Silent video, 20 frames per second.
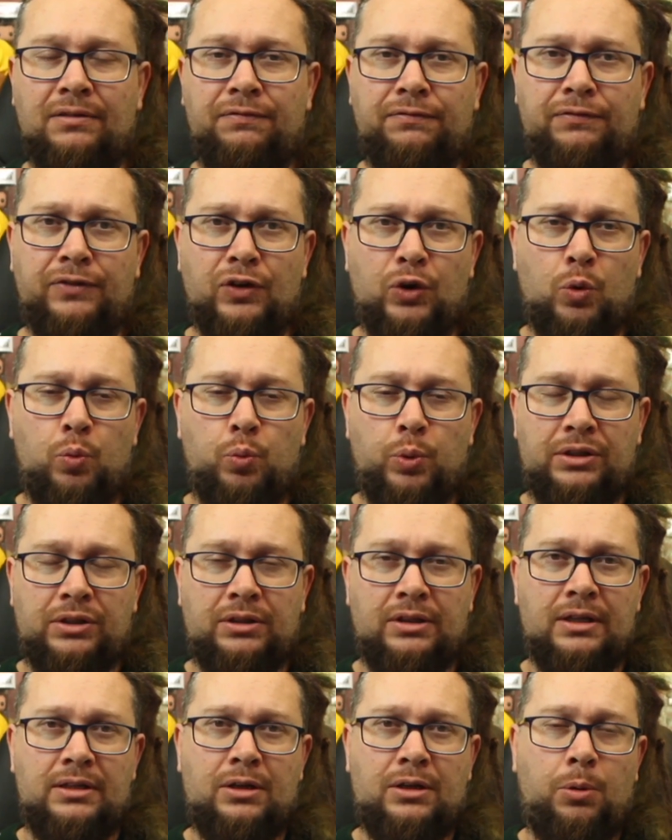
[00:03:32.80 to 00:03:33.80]
film with
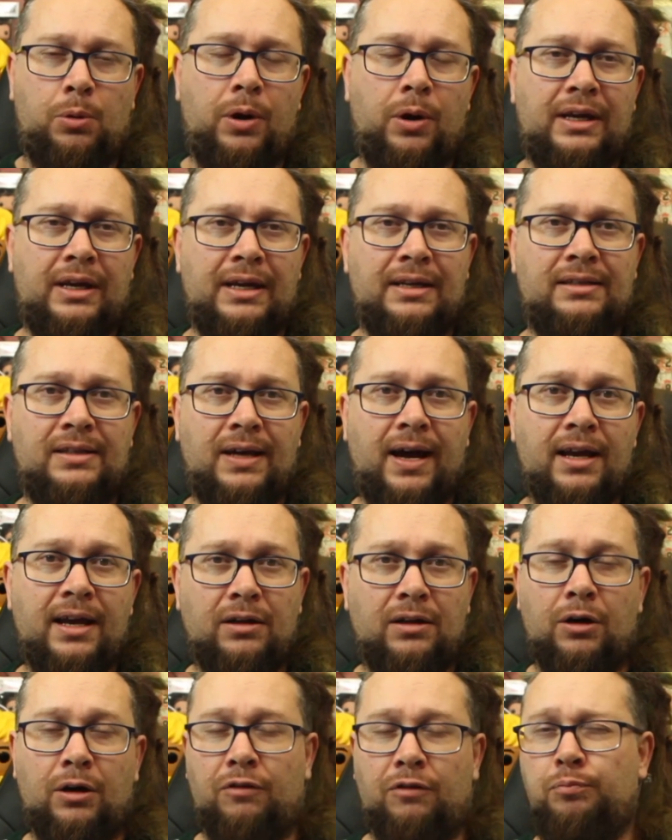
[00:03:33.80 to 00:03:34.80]
this quirky
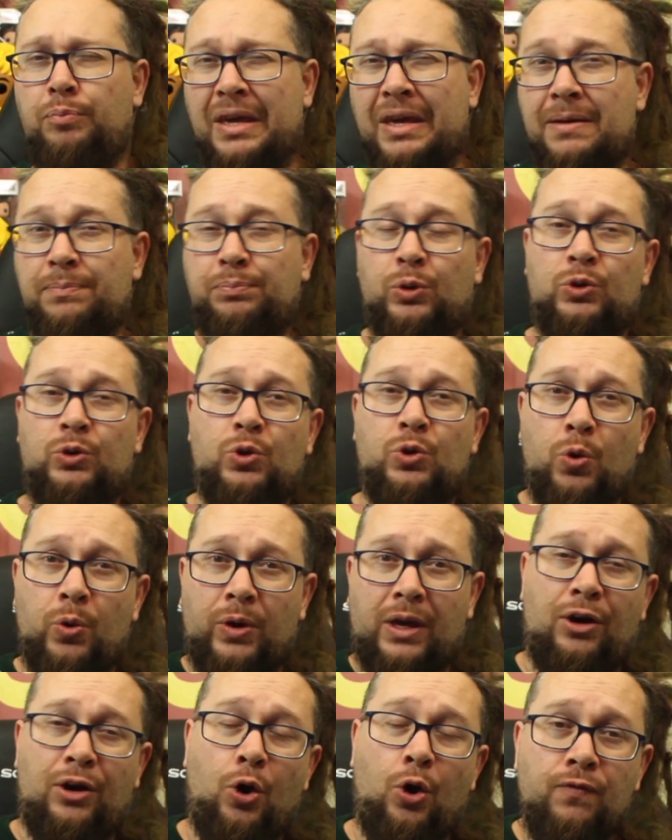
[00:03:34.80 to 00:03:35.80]
dialogue of people
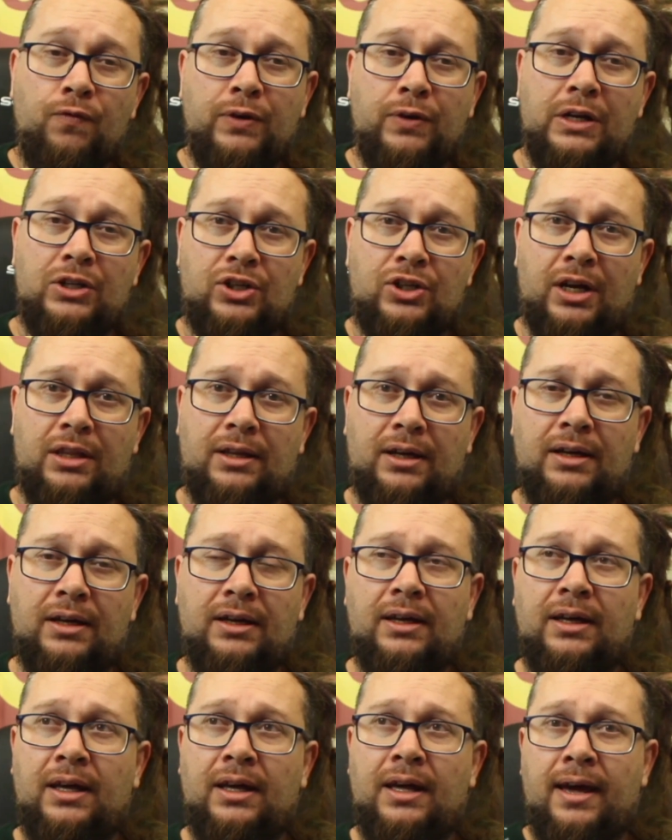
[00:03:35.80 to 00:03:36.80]
talking over each other
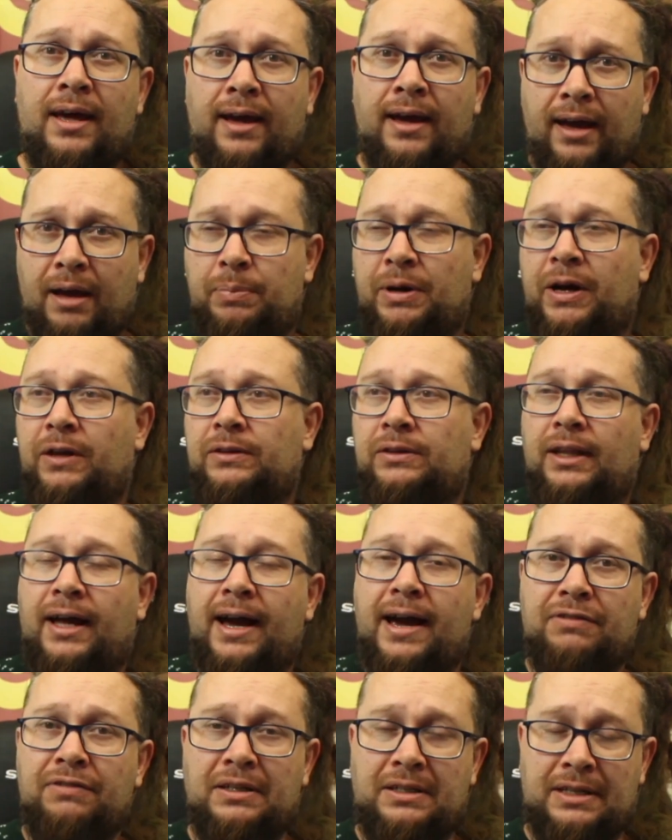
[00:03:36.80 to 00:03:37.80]
about
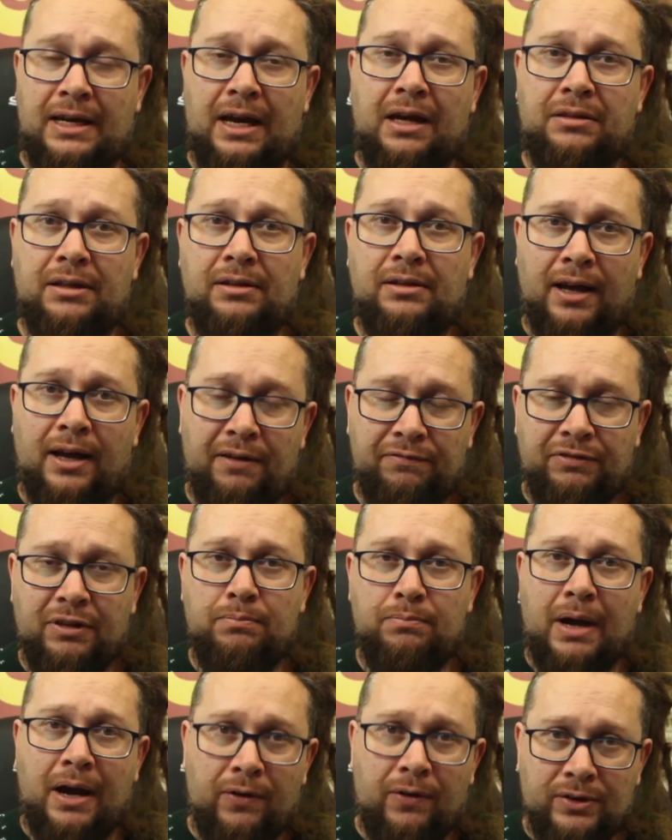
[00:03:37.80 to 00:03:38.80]
life and death and love and
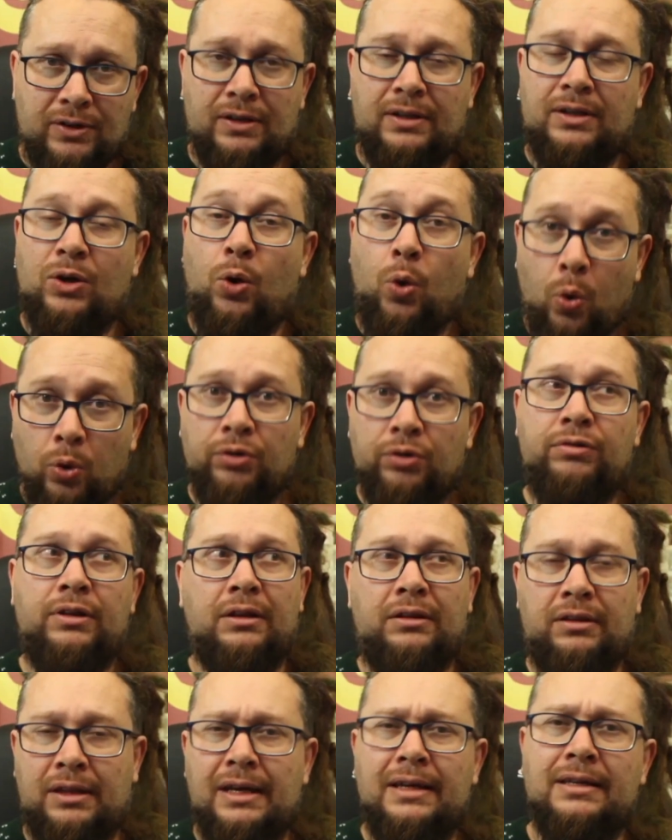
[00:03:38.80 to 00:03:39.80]
marriage and all of the
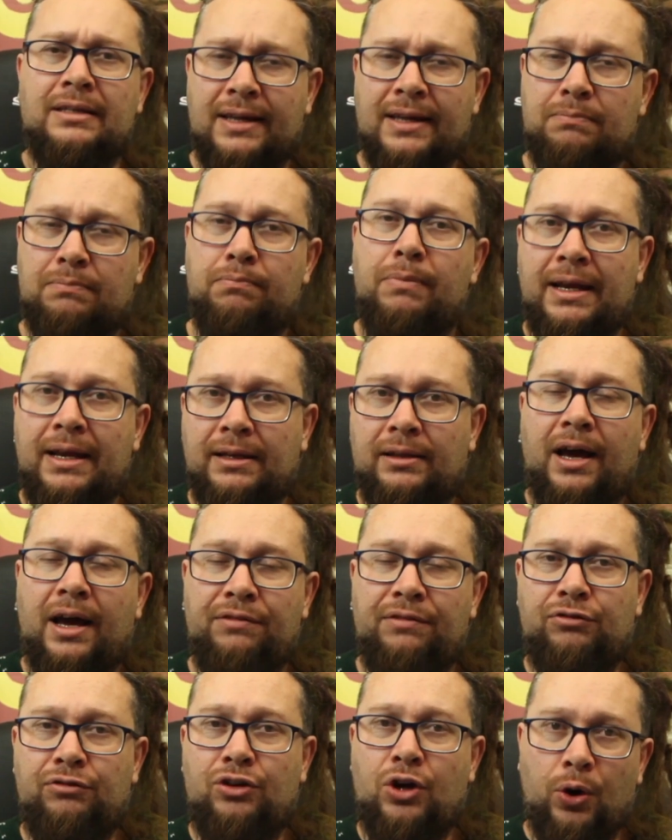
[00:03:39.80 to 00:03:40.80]
things that make
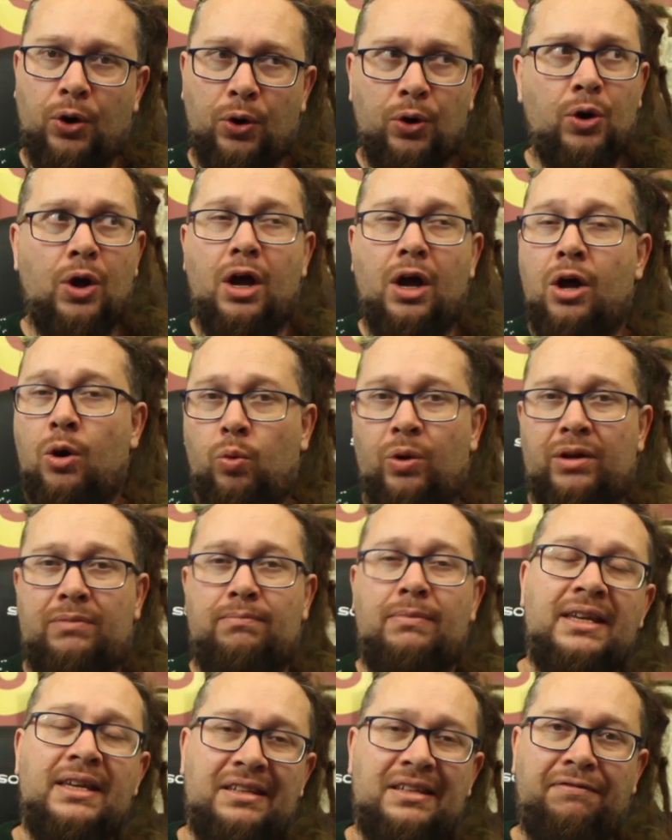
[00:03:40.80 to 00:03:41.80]
life go, what
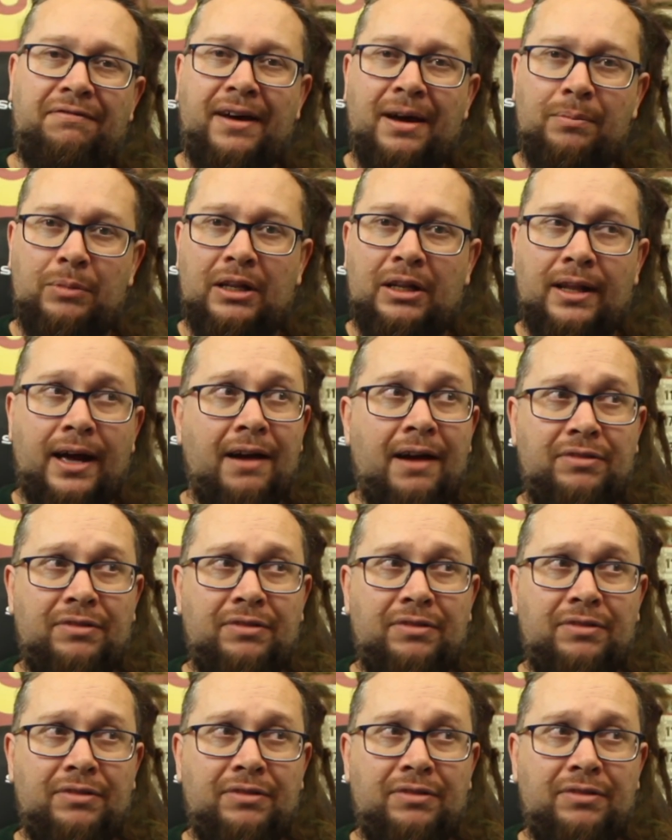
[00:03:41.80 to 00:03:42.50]
makes a family life.